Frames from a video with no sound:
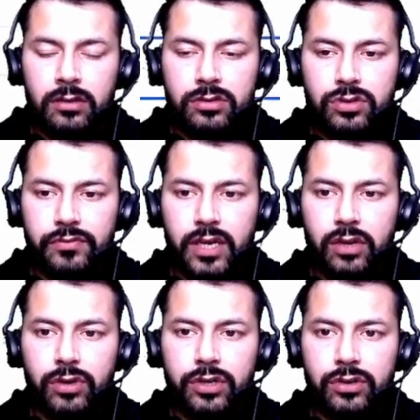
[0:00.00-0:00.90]
So we are
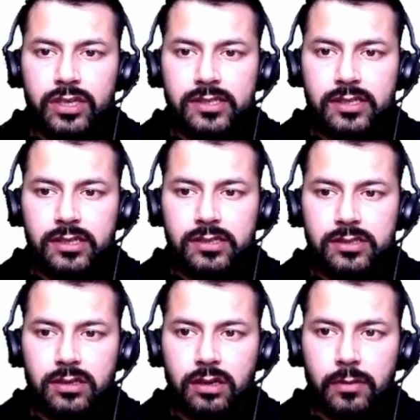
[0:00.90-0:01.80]
going to discuss
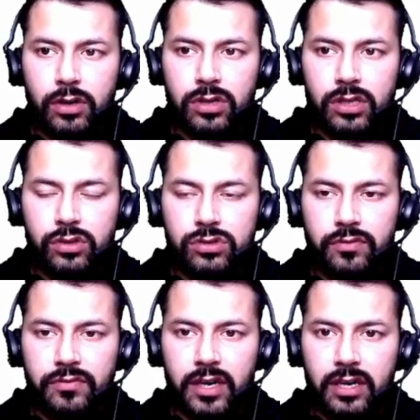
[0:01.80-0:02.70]
about the use
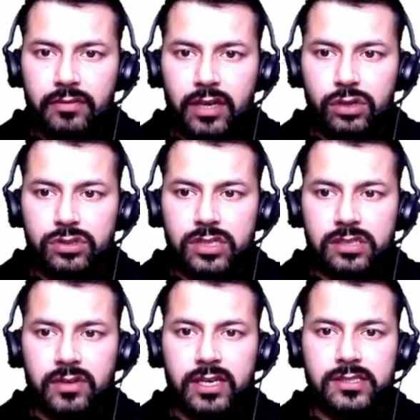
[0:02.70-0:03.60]
of return values as
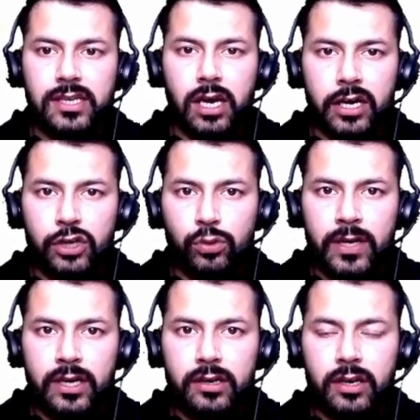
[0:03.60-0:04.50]
well as the
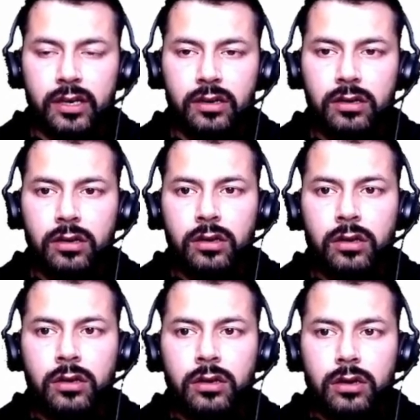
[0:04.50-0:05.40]
argument in
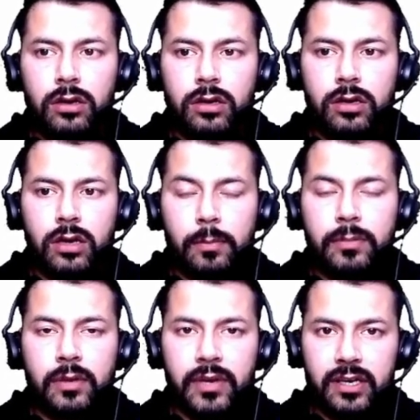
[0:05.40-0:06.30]

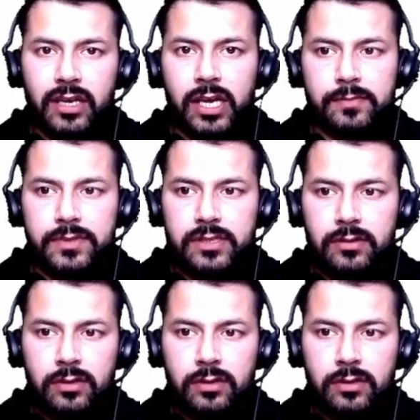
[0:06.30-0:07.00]
upcoming types.